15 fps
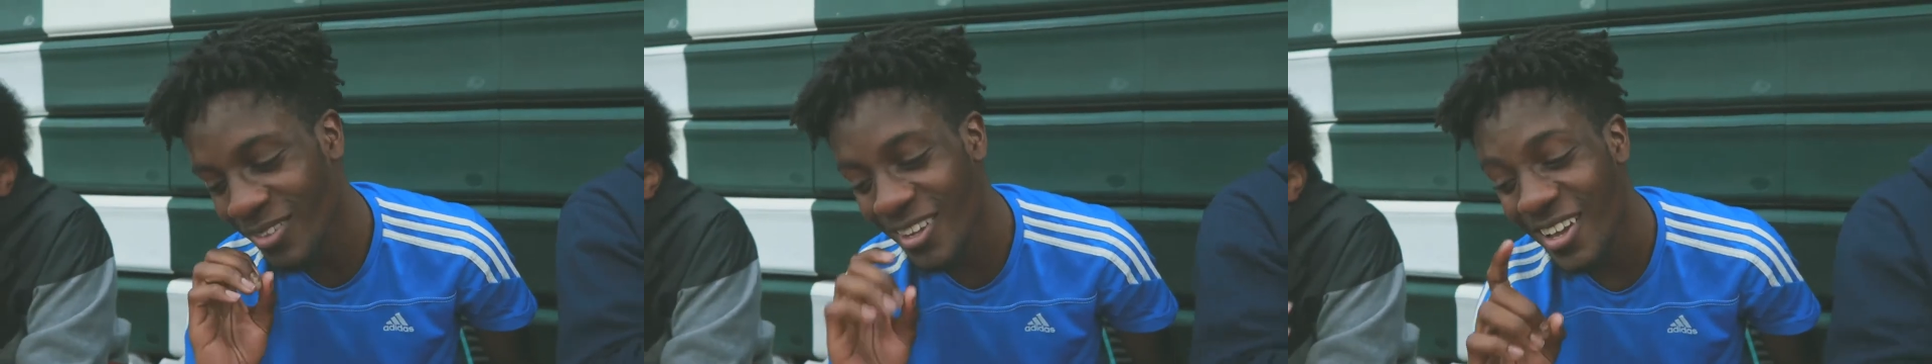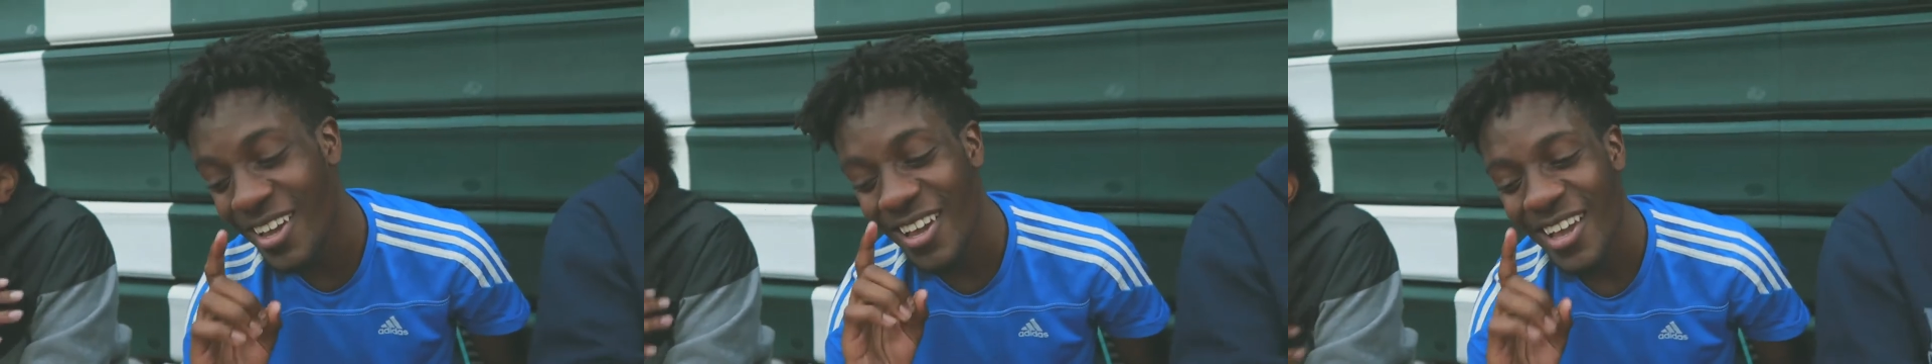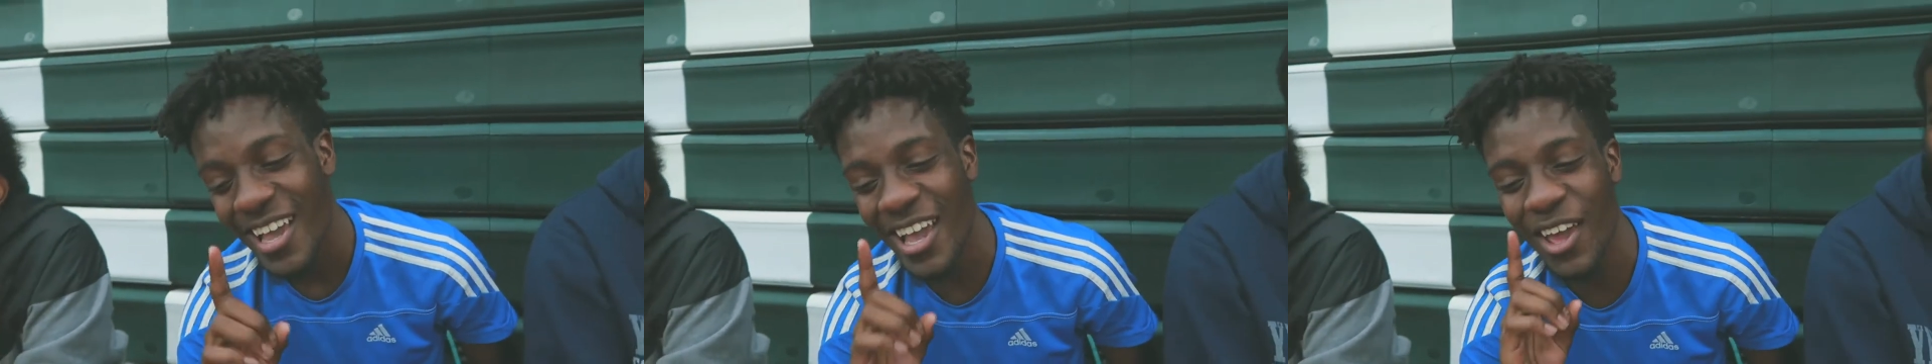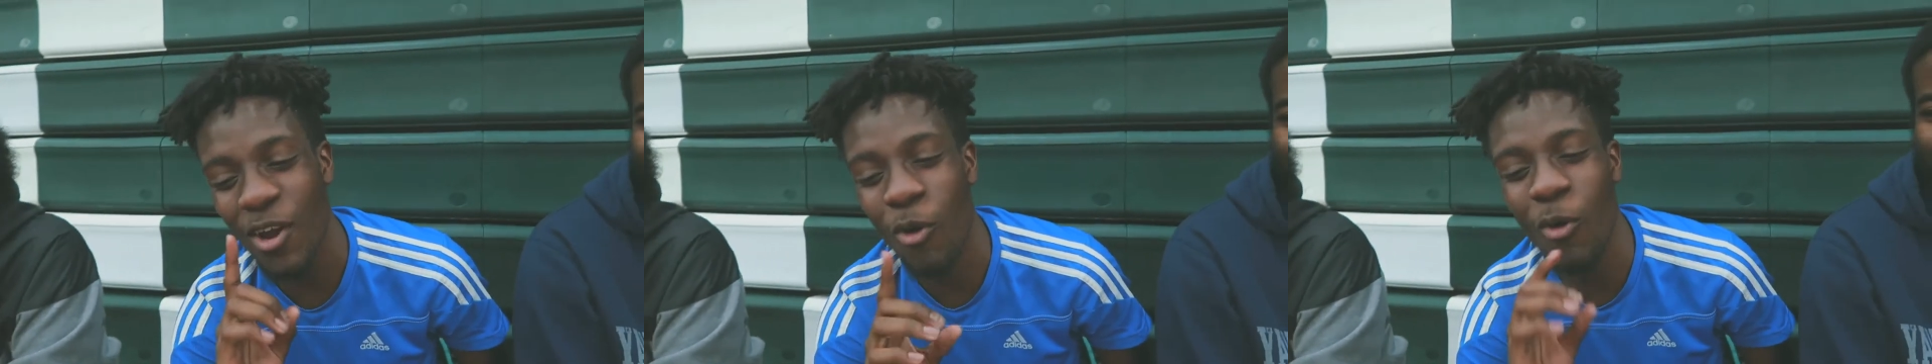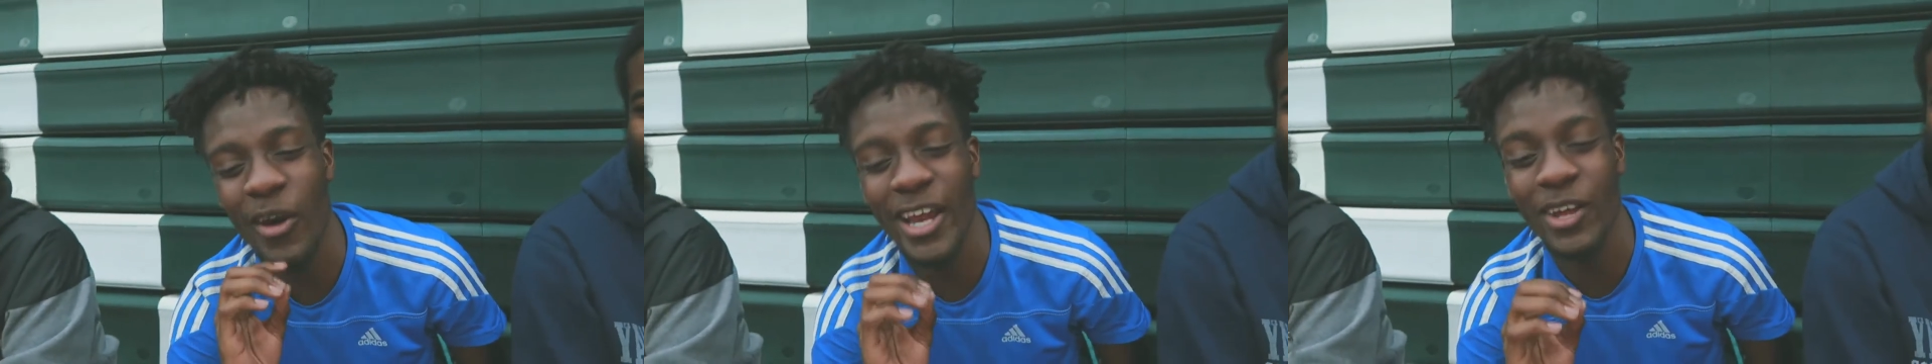right,
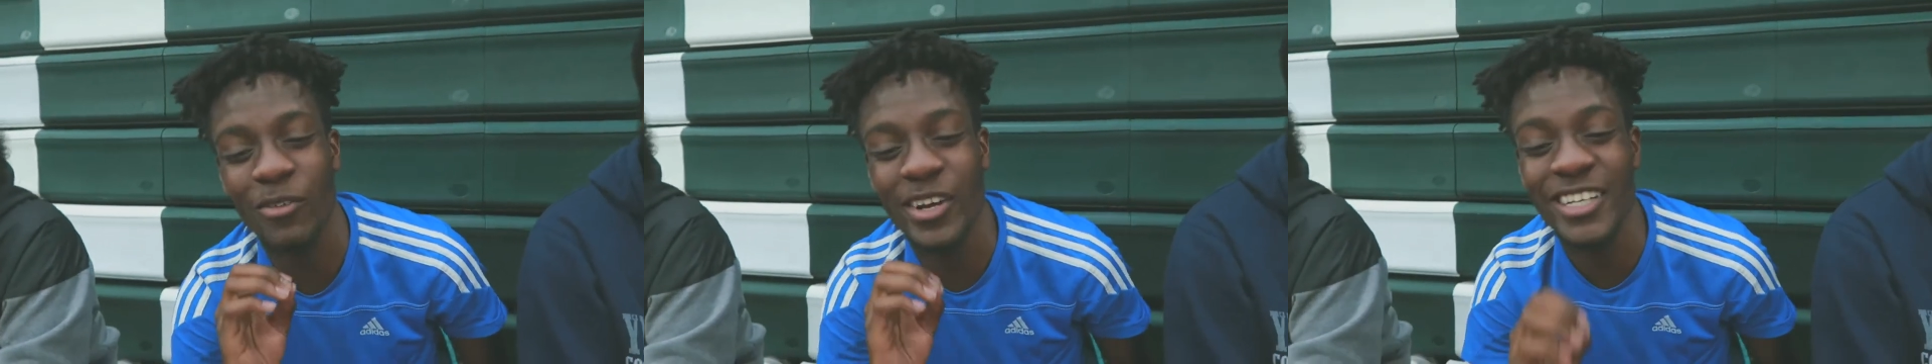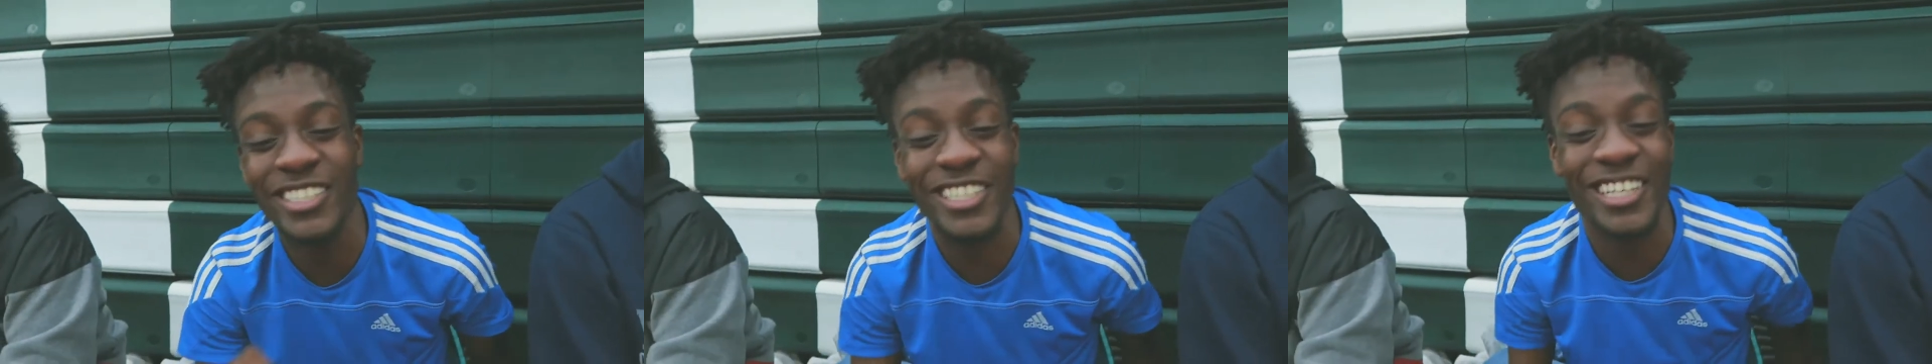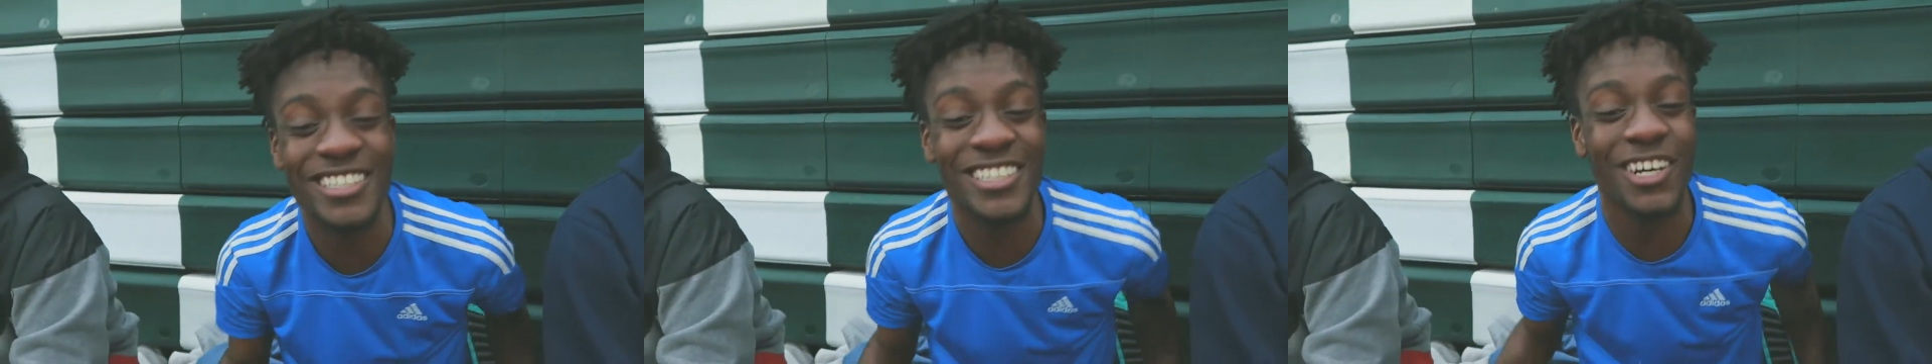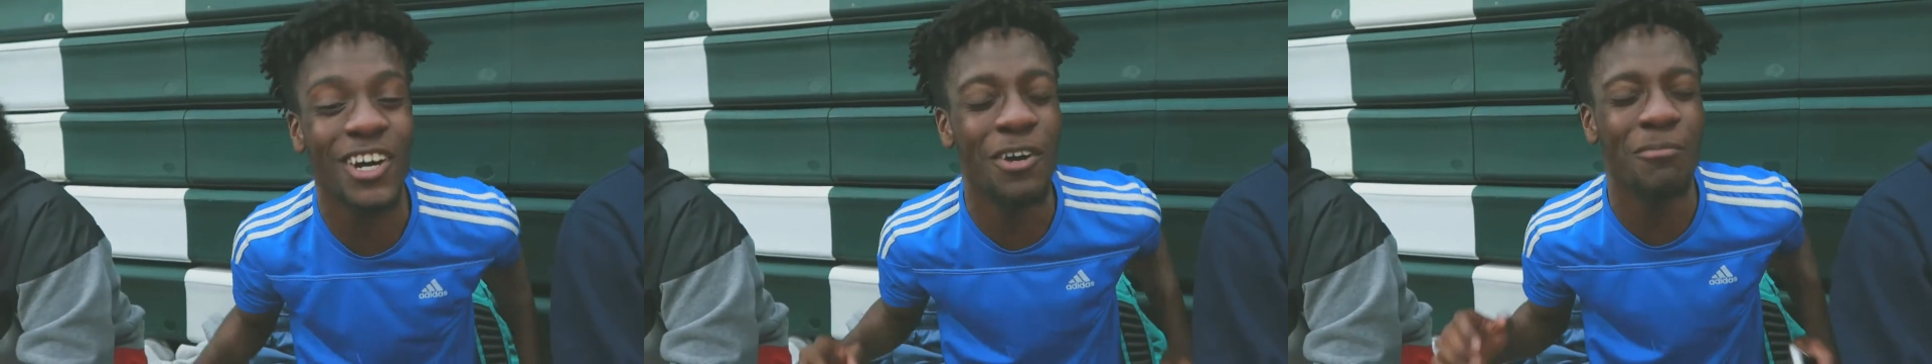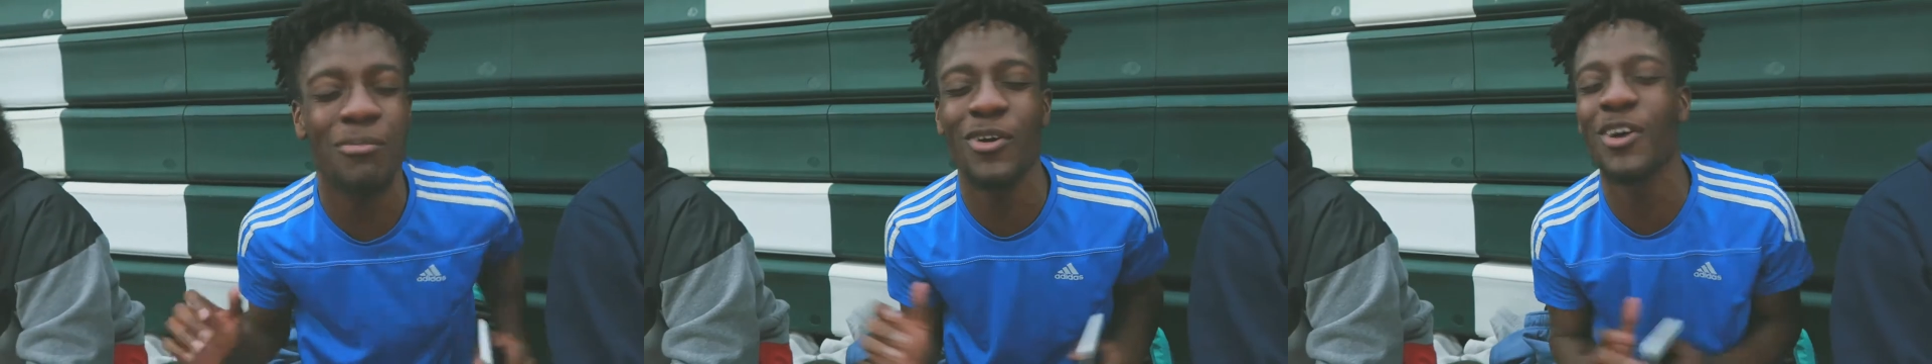and a white you right.
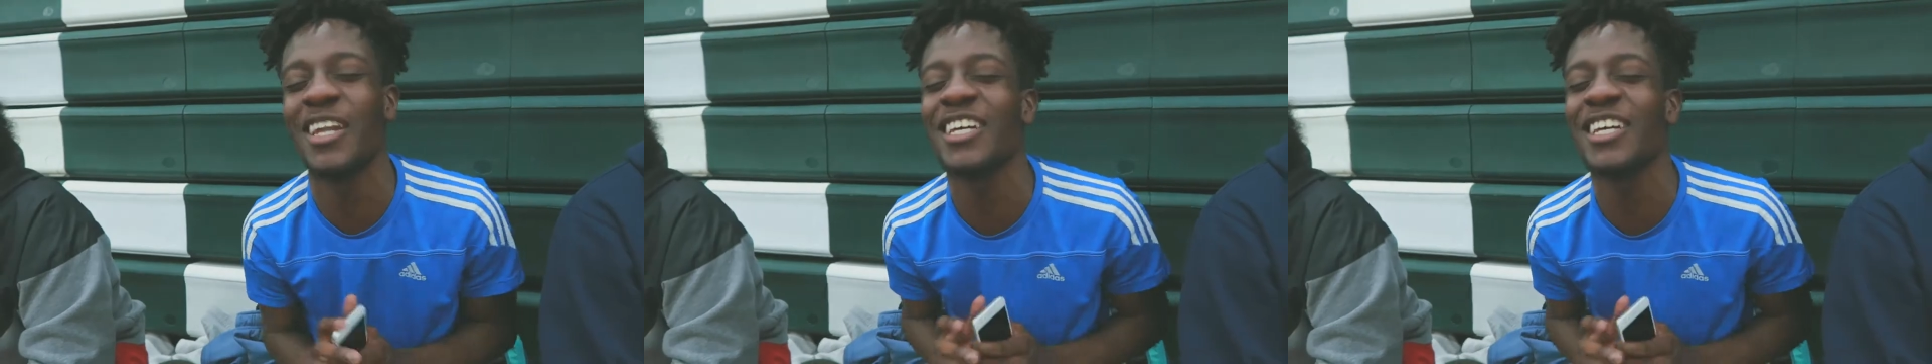Fuck, bro.